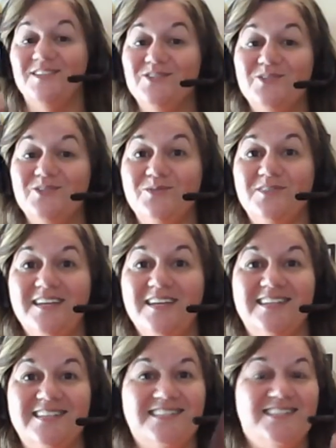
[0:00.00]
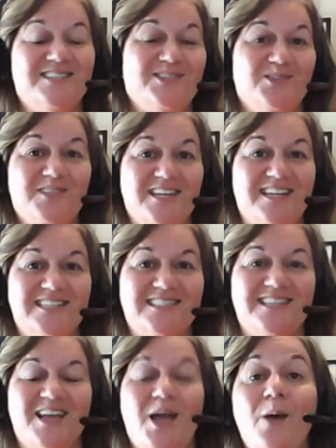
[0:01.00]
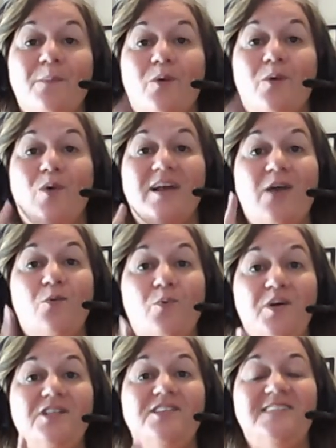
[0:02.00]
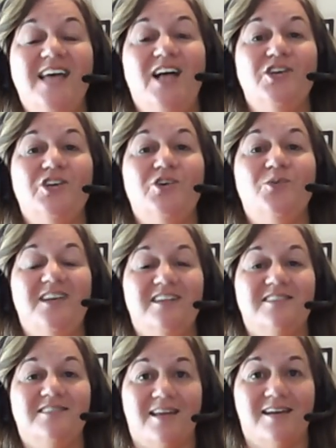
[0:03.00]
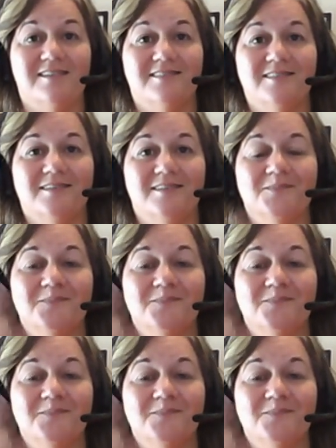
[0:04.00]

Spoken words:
do this, do this. But what I will tell you is this.